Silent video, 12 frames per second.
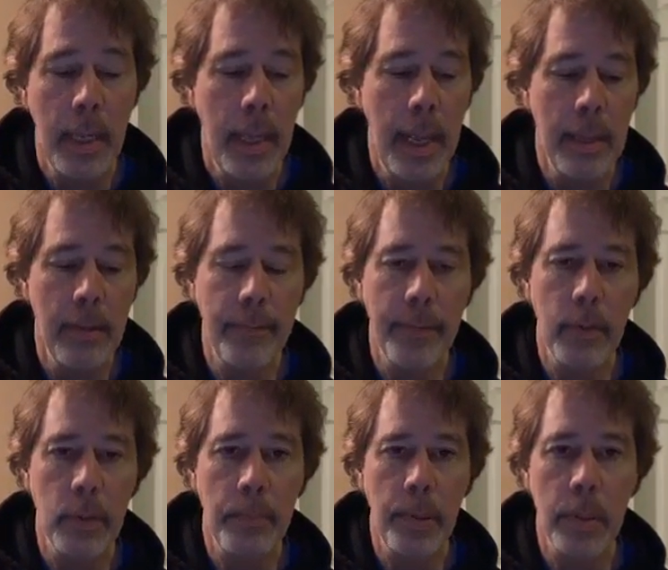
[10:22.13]
And the
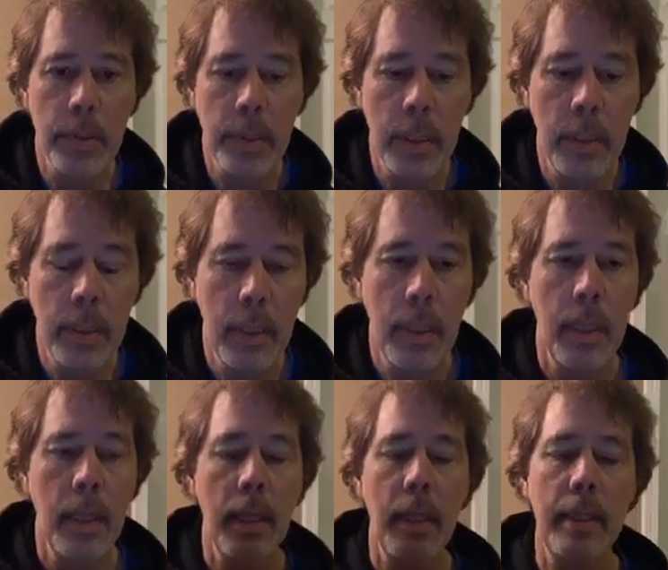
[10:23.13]
first person
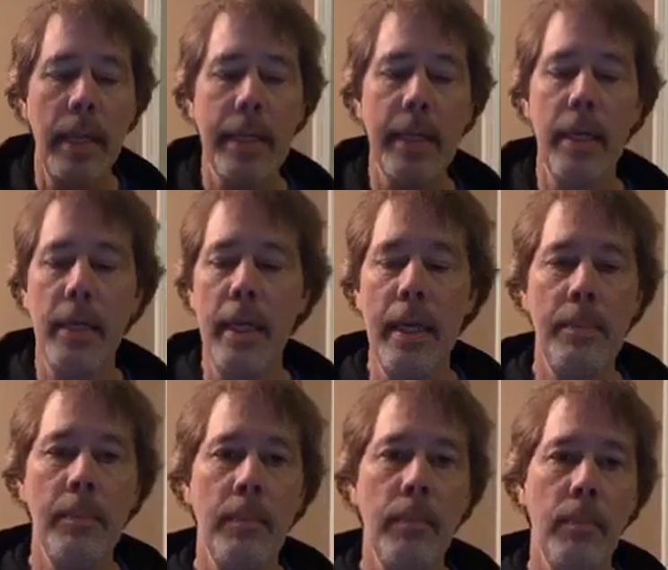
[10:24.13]
that can
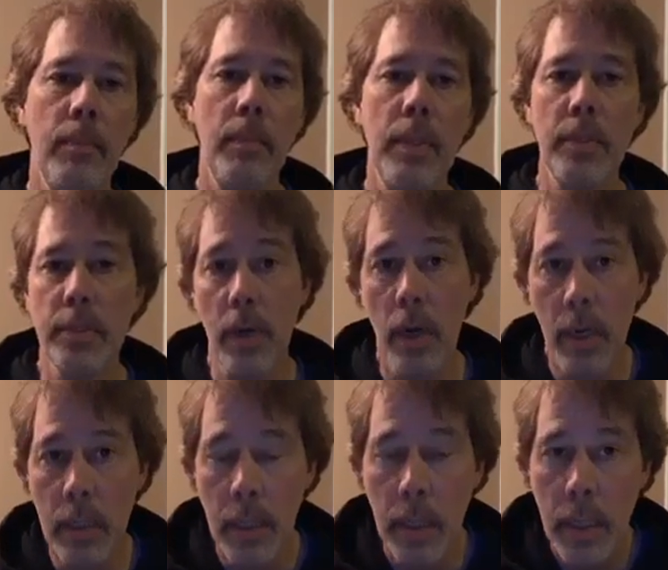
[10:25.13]
name the
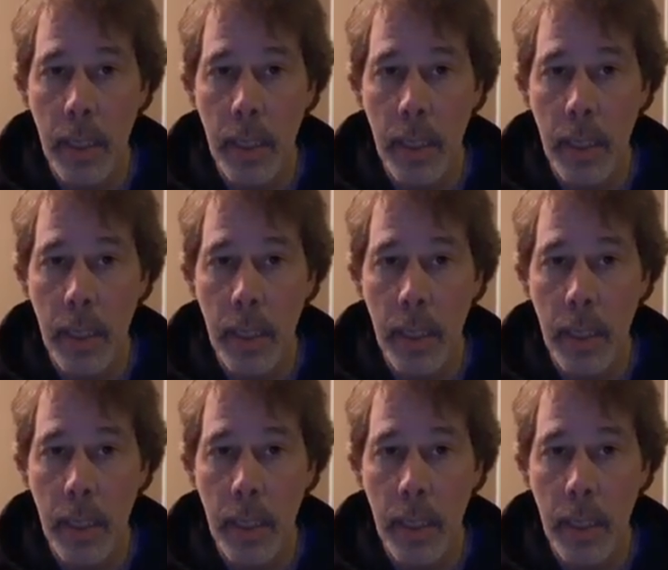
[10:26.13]
song,